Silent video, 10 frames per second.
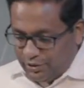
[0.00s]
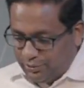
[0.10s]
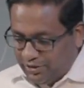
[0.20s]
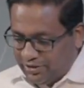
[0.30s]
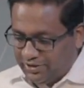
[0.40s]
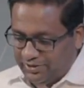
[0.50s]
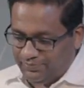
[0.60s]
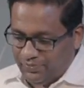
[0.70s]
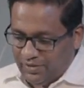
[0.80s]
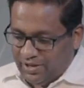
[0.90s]
And so
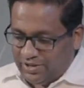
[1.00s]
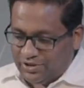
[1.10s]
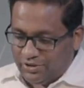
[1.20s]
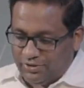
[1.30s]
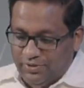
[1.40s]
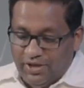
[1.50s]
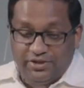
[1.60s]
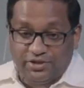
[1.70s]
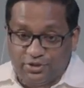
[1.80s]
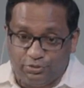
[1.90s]
the struggle was
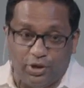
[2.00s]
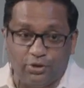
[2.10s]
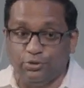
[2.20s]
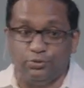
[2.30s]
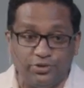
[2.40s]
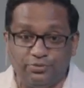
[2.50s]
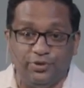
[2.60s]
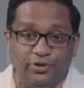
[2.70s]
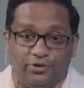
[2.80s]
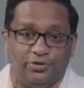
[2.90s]
real. This was a
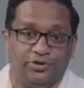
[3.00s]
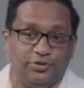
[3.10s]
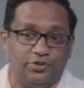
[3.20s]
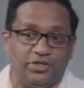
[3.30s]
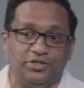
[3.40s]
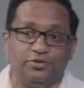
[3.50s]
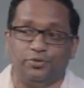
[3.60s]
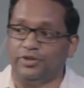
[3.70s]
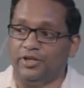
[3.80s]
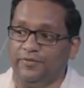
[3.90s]
store that he
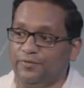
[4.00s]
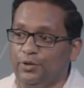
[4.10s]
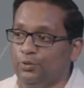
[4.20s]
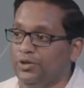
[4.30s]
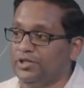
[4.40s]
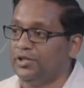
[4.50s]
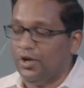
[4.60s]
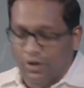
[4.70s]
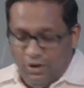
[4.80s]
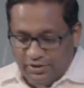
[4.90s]
frequented all the
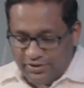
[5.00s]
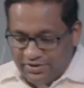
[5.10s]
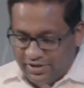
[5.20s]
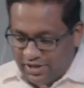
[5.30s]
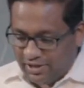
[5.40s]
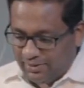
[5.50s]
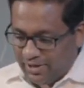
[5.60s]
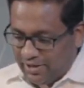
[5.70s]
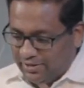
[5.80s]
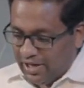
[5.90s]
time. And every
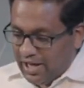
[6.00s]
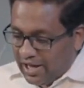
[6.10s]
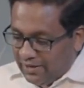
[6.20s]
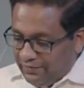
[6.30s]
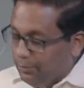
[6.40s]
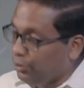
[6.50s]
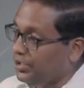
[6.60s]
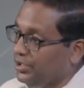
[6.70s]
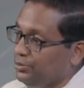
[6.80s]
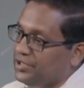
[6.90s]
morning it was a fight
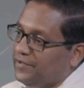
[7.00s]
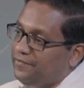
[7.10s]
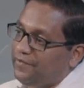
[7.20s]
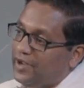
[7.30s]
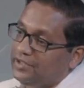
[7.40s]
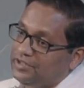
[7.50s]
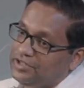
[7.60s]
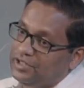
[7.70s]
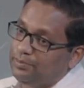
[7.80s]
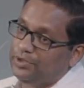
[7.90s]
to simply drive
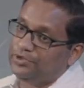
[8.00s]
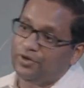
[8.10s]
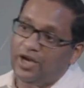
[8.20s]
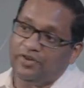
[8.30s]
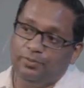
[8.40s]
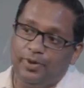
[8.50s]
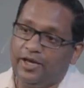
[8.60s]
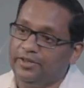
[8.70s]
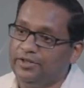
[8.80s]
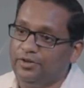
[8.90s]
by the donut store and
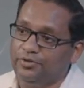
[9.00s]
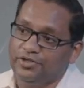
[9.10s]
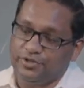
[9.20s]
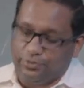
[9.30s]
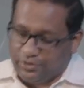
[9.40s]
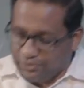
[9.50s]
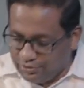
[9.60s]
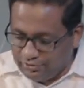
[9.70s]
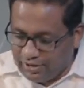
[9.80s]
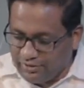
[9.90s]
go directly to work
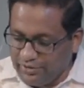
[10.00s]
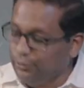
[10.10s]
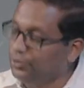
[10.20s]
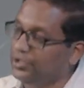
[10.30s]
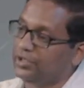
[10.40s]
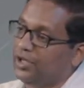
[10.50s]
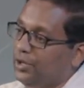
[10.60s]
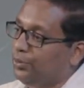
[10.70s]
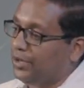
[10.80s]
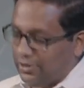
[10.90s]
without stopping.